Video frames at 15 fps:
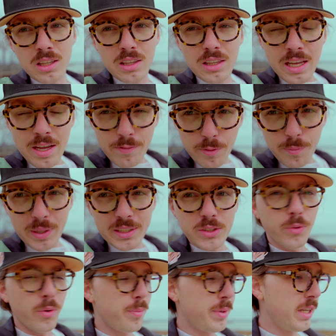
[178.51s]
the
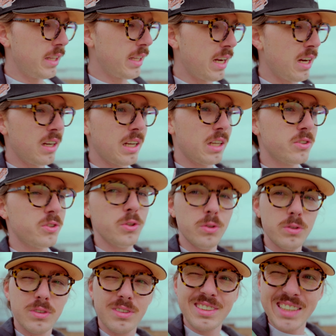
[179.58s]
information will be in there and I'll choose